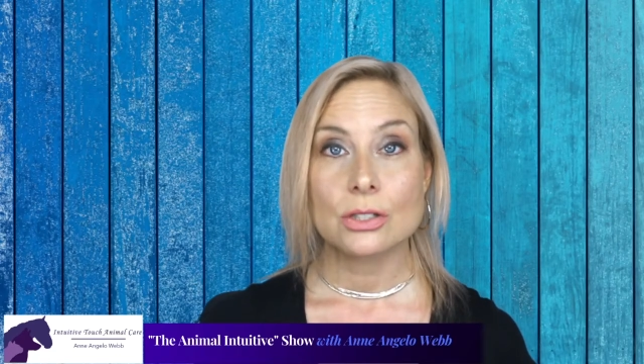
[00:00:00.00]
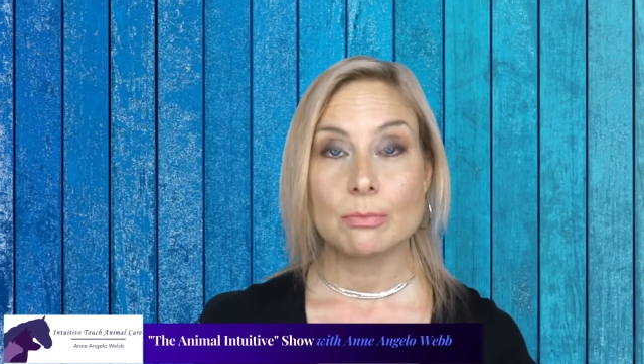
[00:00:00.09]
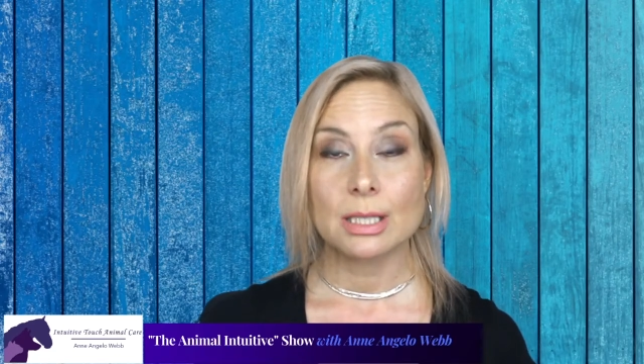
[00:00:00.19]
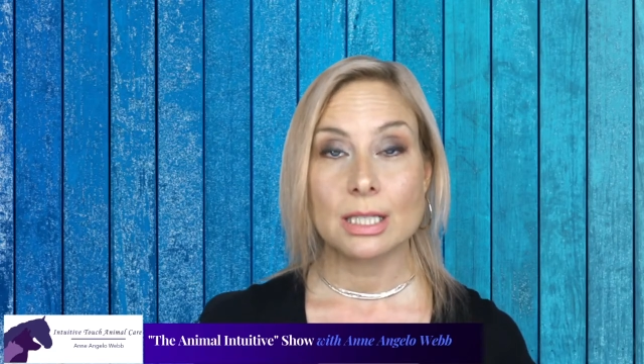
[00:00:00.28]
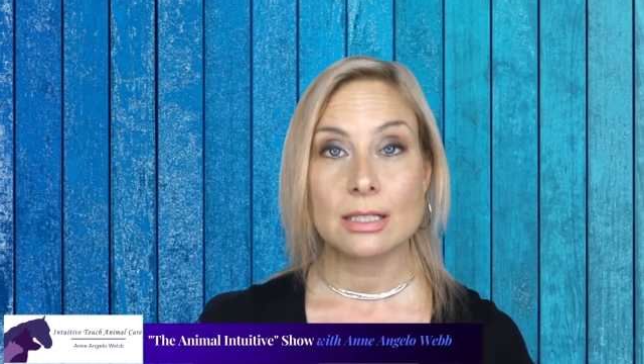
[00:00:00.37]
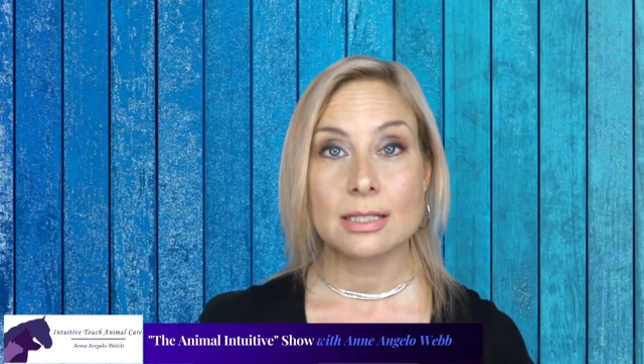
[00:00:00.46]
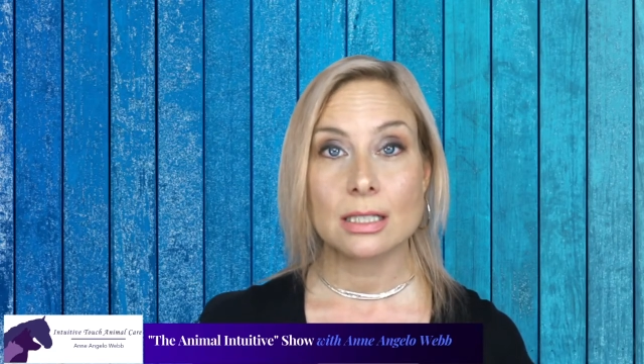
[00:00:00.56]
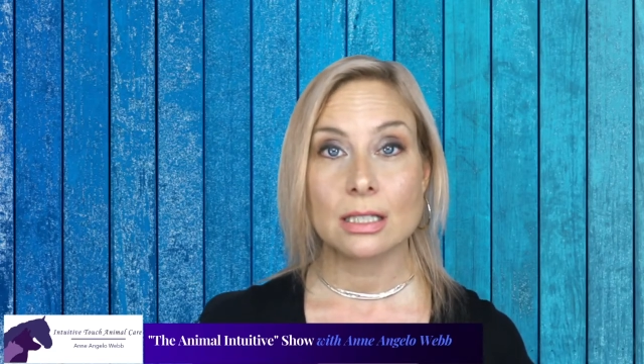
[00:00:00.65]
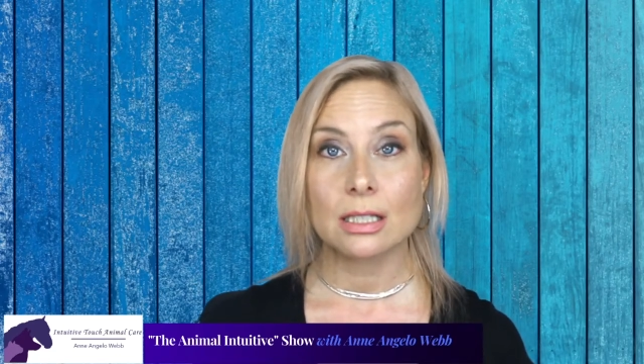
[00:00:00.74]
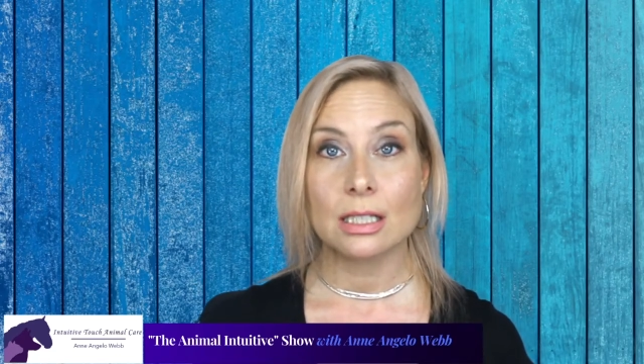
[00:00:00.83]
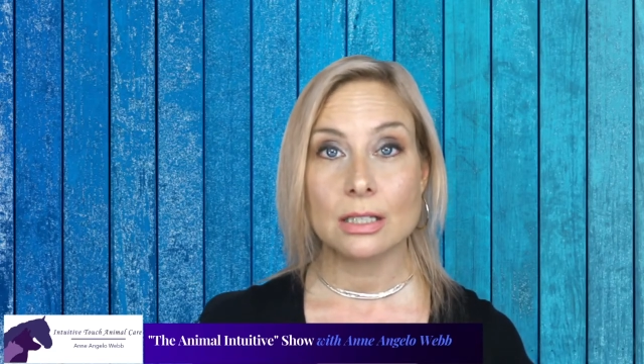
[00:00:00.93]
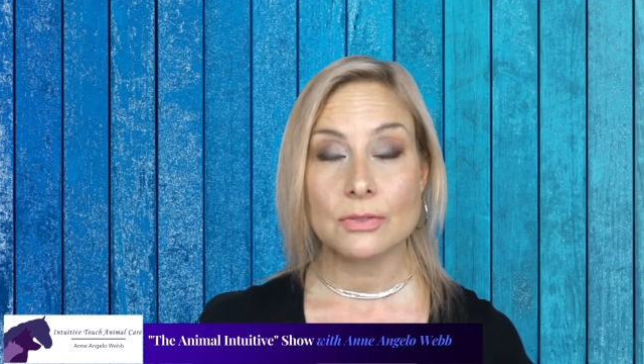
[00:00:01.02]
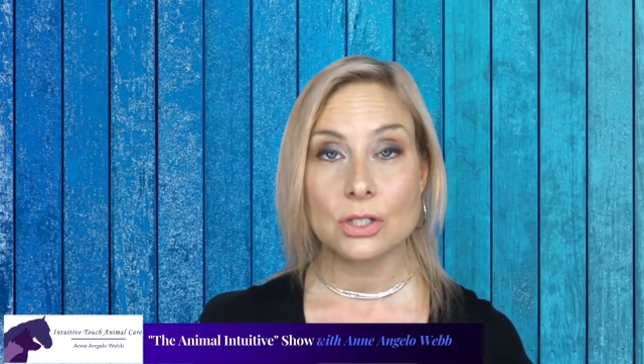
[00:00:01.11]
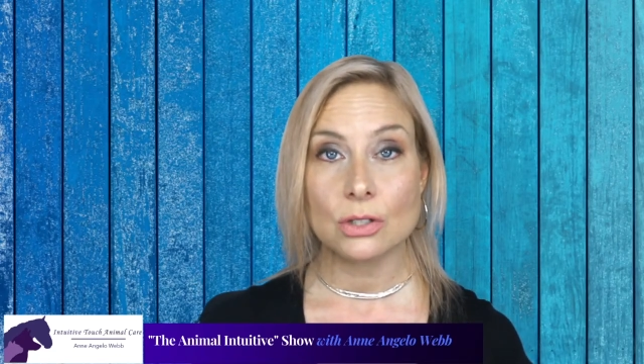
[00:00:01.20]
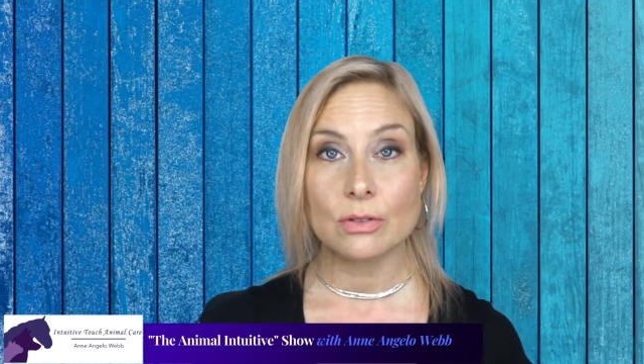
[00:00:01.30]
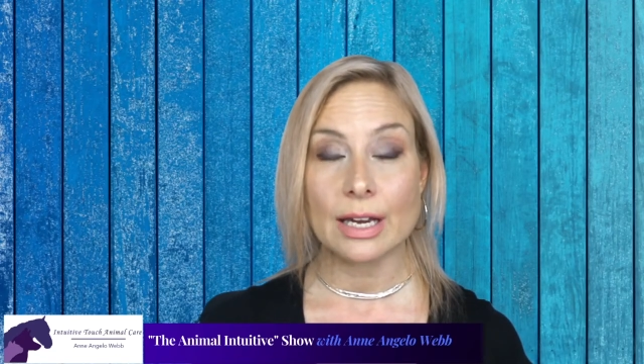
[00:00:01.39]
because it gives
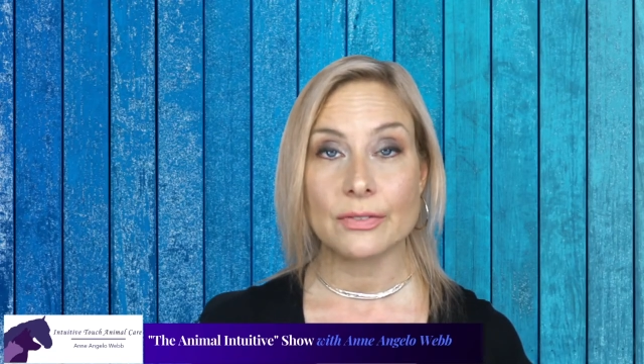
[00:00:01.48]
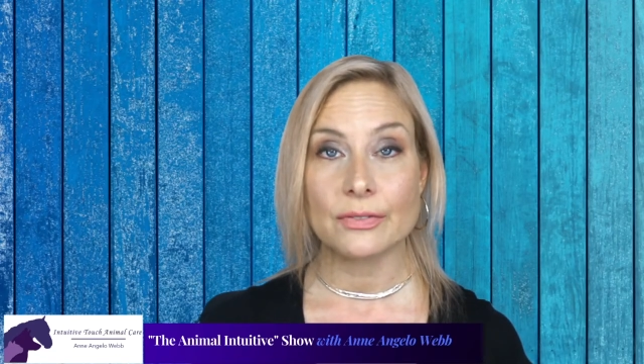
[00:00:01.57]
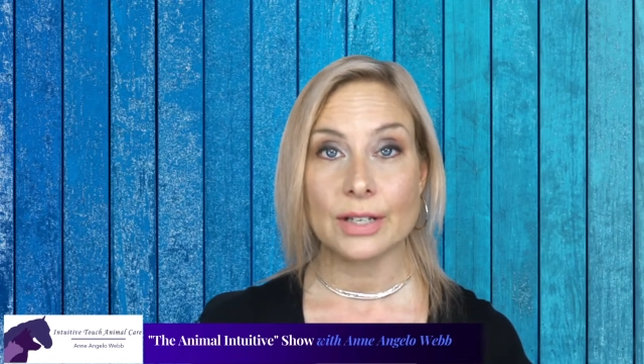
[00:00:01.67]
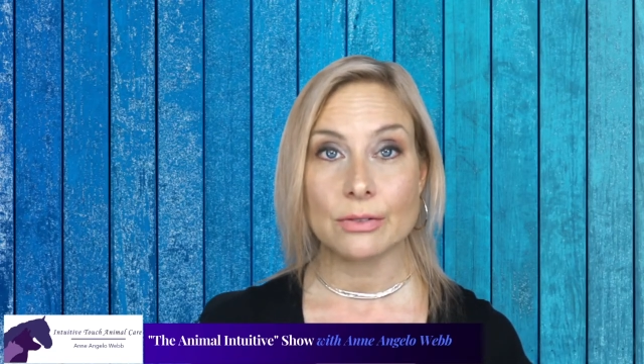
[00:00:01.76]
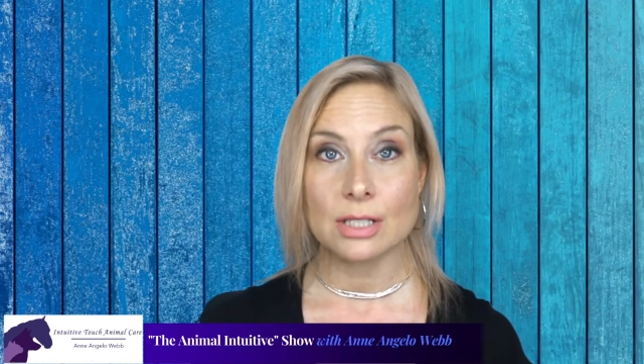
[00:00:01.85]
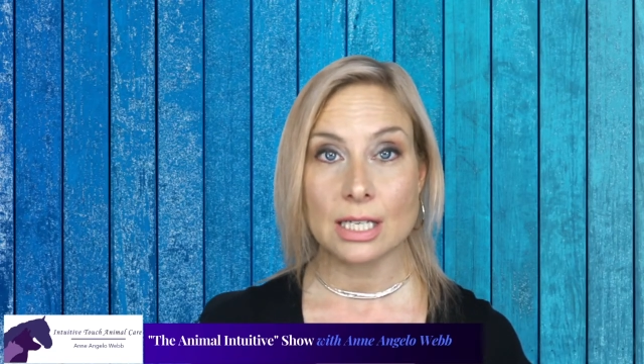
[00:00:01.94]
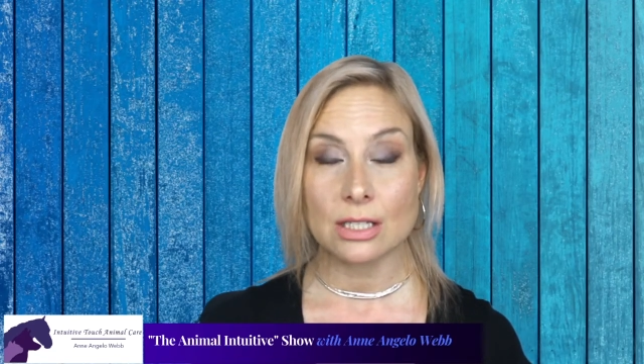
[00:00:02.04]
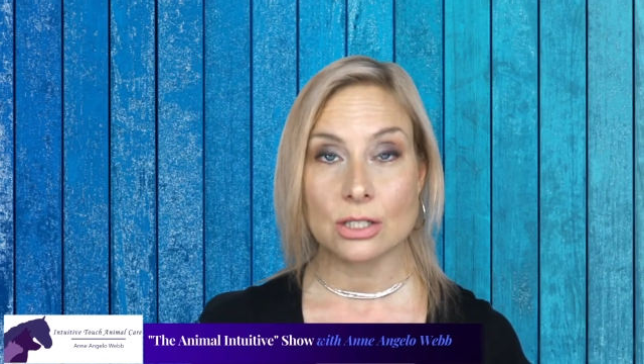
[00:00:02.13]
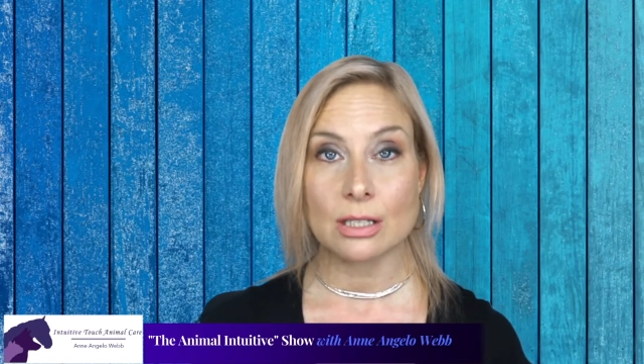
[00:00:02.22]
you that foundation,